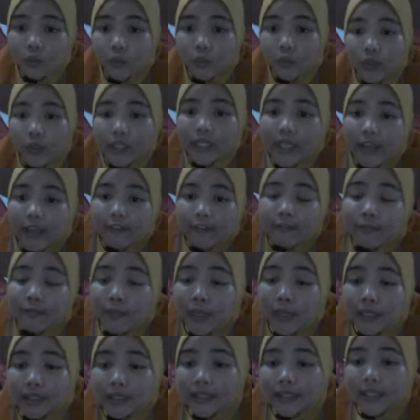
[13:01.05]
will have
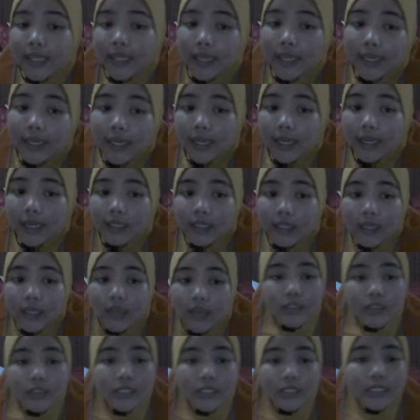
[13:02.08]
better and higher
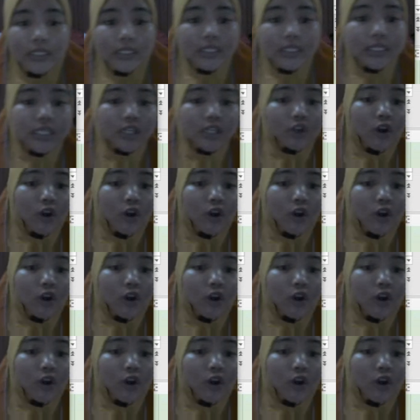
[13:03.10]
efficiency